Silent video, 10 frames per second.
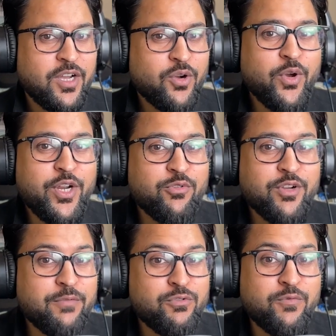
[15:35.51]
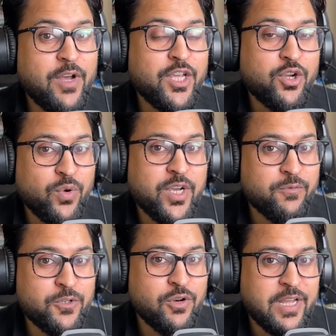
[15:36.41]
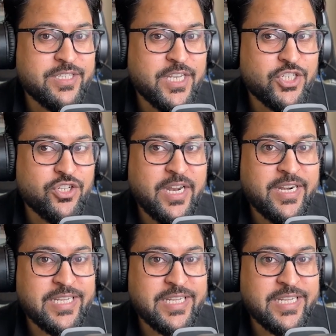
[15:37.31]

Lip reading: going to give you very quick visualization and